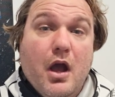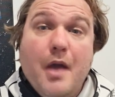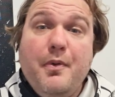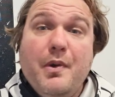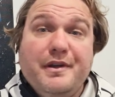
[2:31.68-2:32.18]

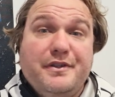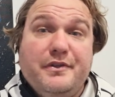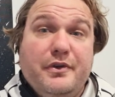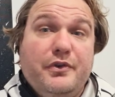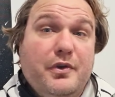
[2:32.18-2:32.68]
Obi-Wan doesn't
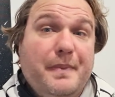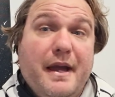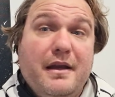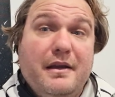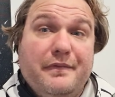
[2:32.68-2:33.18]
do too
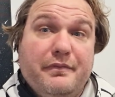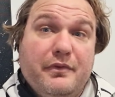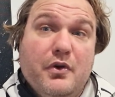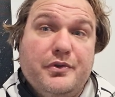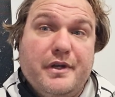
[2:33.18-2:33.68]
badly for an
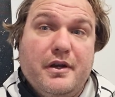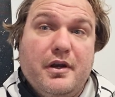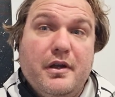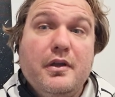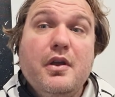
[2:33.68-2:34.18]
old
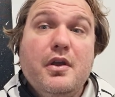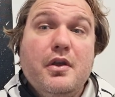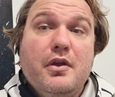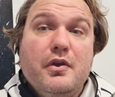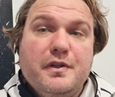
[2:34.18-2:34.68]
Jedi,
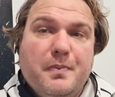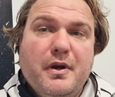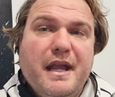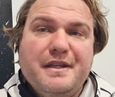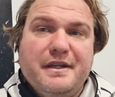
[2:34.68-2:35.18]
whose
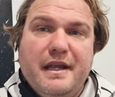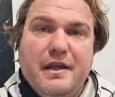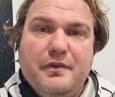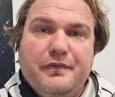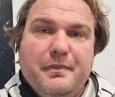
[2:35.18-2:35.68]
body hasn't
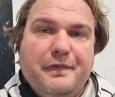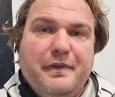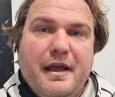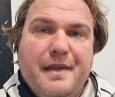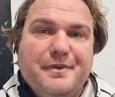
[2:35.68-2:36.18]
healed from the
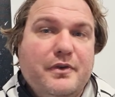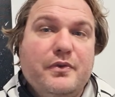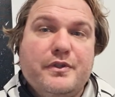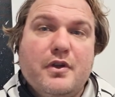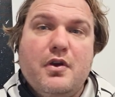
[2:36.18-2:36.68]
flames and
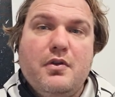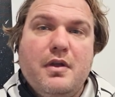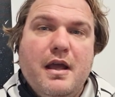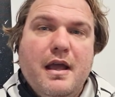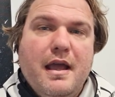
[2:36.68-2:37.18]
whose soul
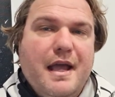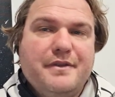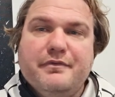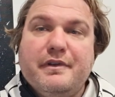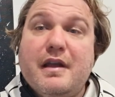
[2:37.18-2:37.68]

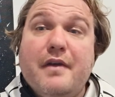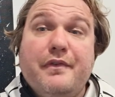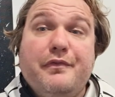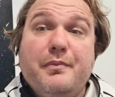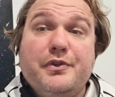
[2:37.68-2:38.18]
hasn't
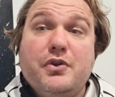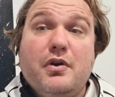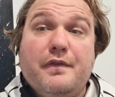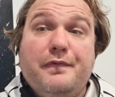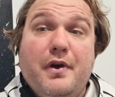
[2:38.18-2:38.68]
recovered from the
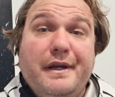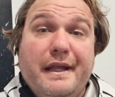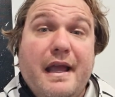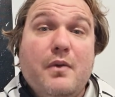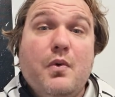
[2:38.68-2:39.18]
shock of finding
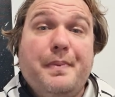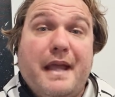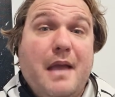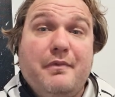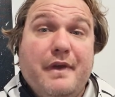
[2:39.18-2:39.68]
out what
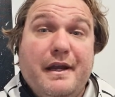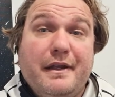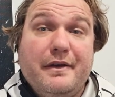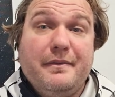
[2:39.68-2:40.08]
became of Anakin.